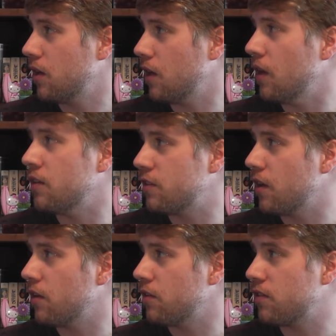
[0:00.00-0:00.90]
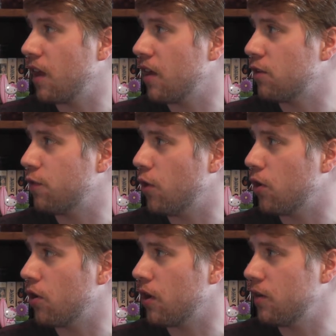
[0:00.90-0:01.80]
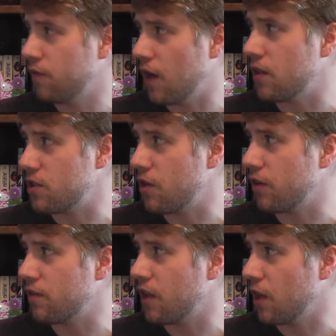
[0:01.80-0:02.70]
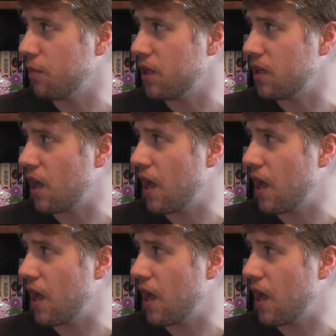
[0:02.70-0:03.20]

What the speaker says: Incels stands for Involuntary Celibate